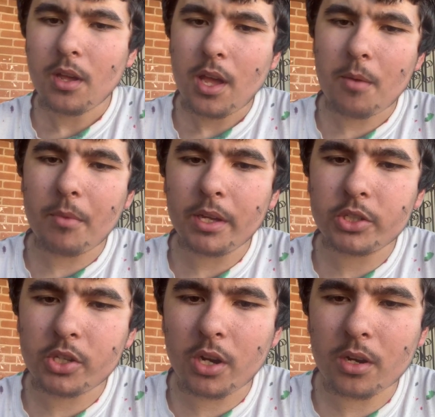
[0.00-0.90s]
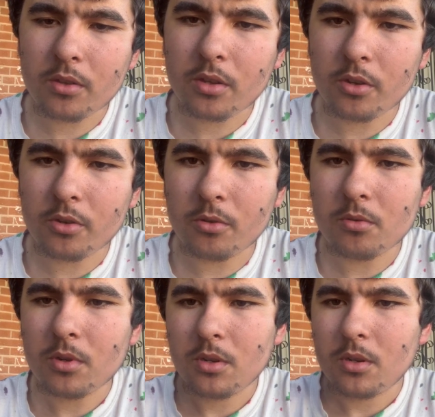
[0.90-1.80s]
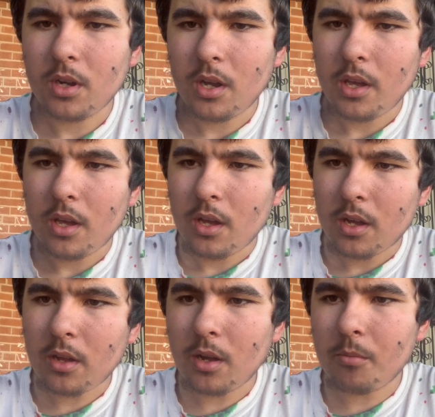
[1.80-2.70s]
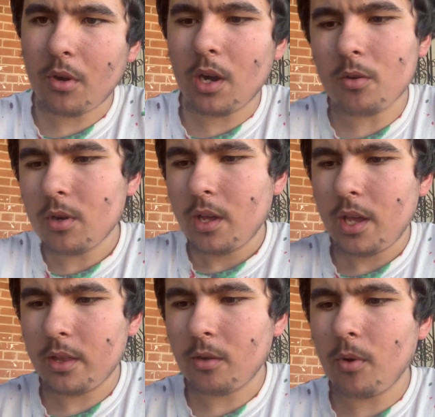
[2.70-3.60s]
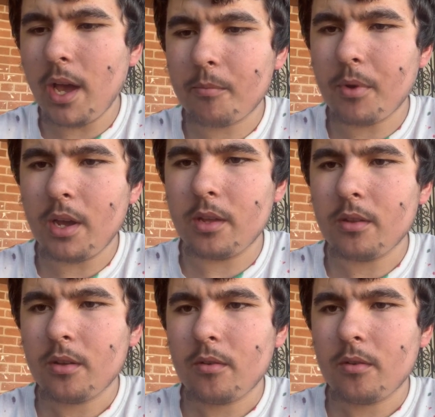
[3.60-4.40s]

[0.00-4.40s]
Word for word: And make sure to comment below and the like button.